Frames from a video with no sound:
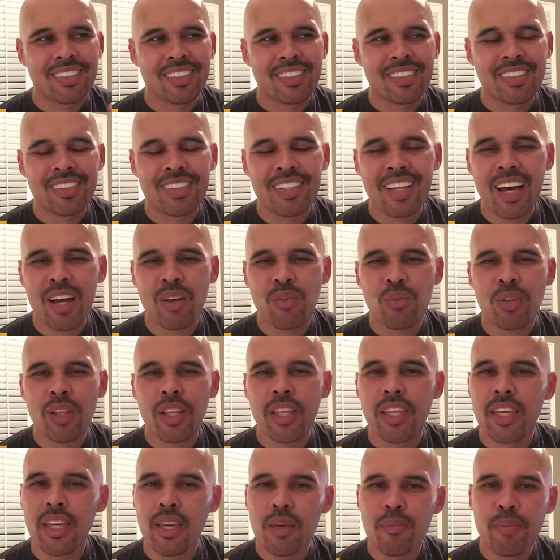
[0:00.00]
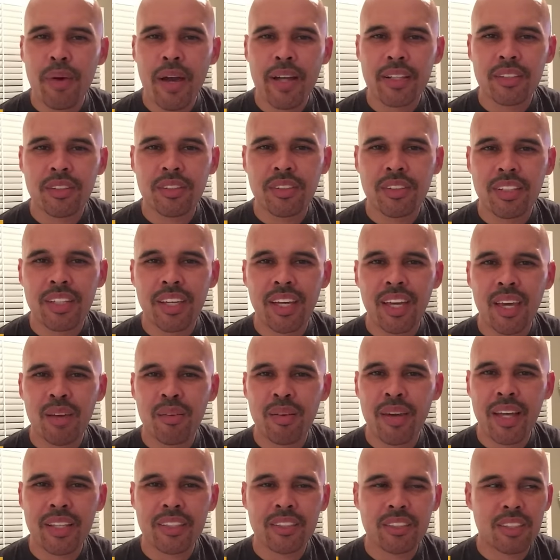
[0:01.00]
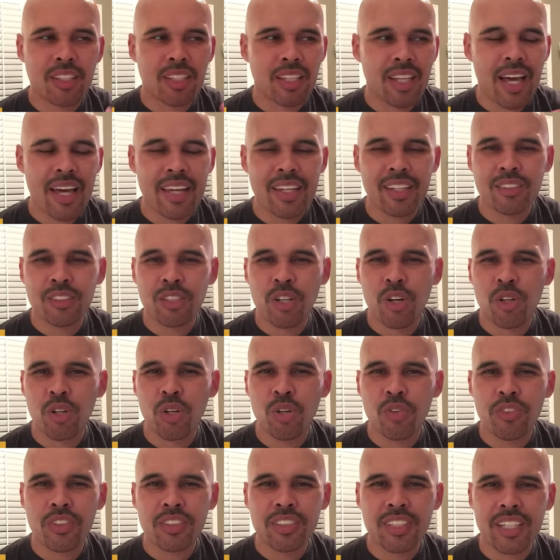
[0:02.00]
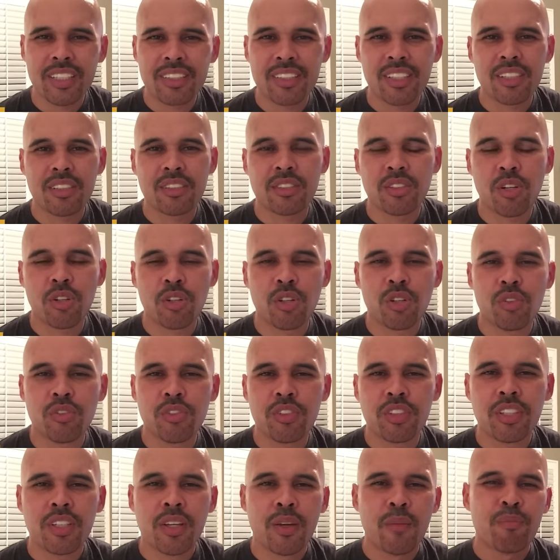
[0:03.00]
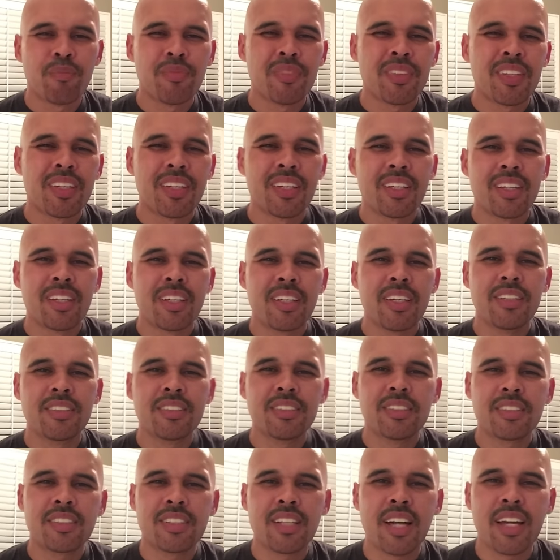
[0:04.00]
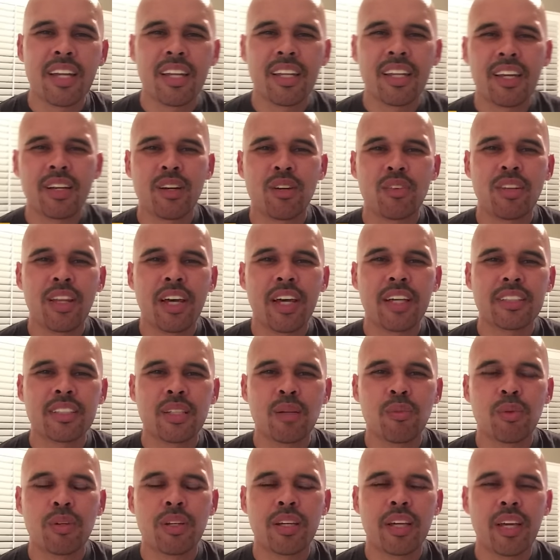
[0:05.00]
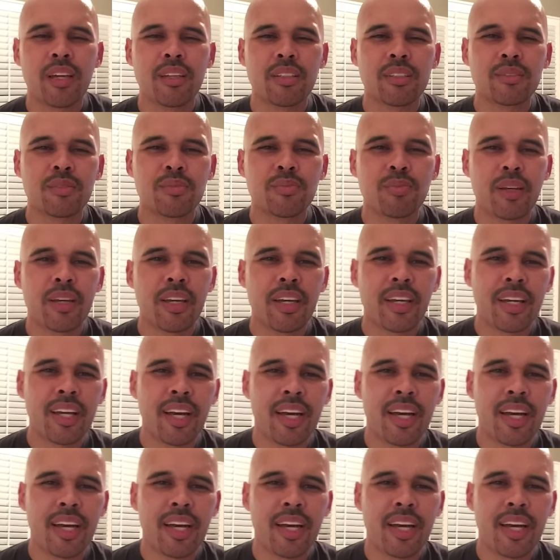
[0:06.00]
not really an impact on the game. Had a lot of turnovers, like 6 turnovers. He's just kind of like over the last couple games playing